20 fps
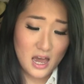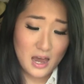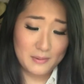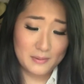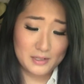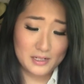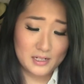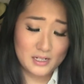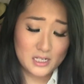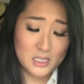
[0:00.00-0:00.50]

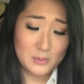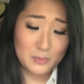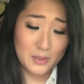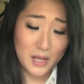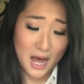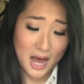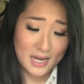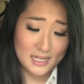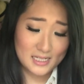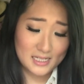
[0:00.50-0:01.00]
I mean, it is
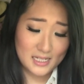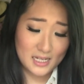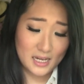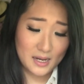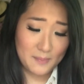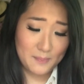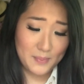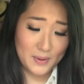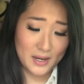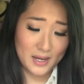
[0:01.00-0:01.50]

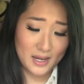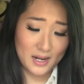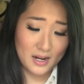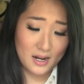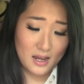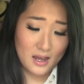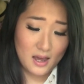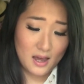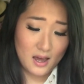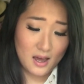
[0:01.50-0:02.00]
plastic, but,
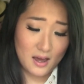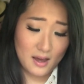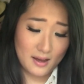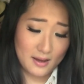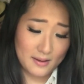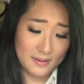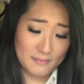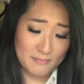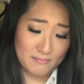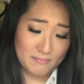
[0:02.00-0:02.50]

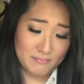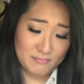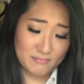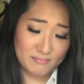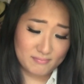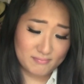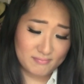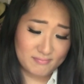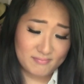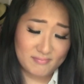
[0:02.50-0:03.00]
um,
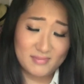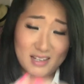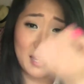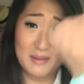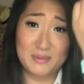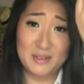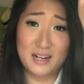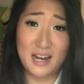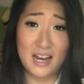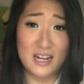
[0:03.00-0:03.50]

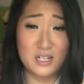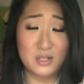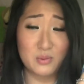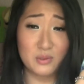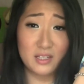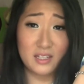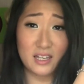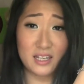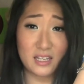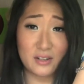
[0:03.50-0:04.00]
I mean, I just
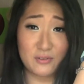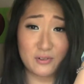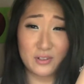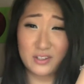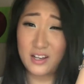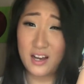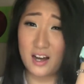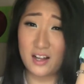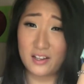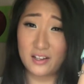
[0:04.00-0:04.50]
really like it
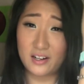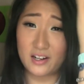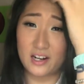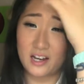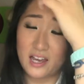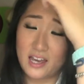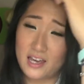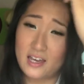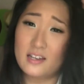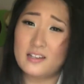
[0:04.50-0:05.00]
for the
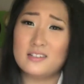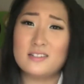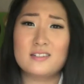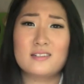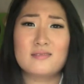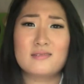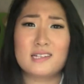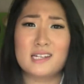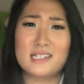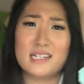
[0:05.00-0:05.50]
color
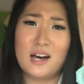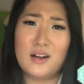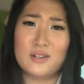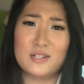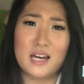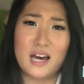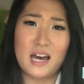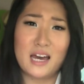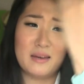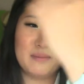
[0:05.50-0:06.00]
and to
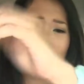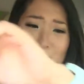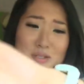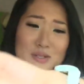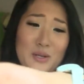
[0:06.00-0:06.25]
tell time.